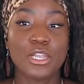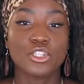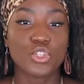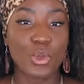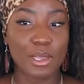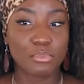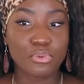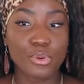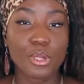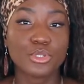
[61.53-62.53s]
to
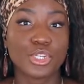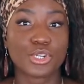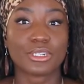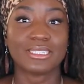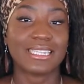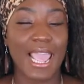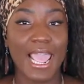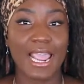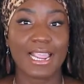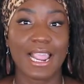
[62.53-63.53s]
approach your
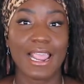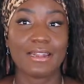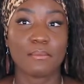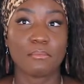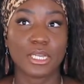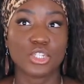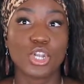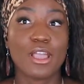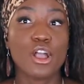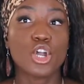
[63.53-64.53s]
day in a much
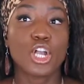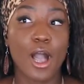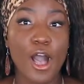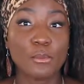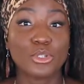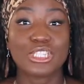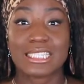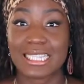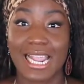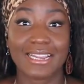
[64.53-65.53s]
calmer
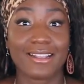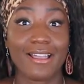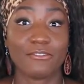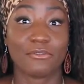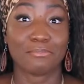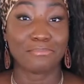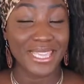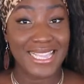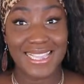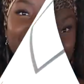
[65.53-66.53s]
state of
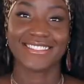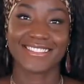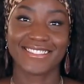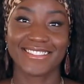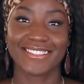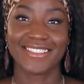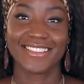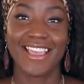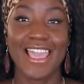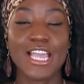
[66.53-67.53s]
being.
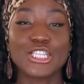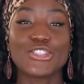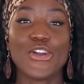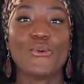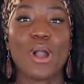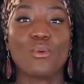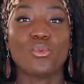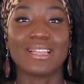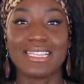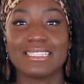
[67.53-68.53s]
So,
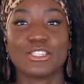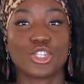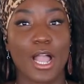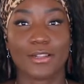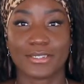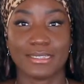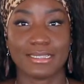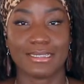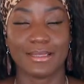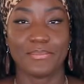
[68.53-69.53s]
what is the chakra
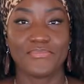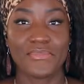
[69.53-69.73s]
system?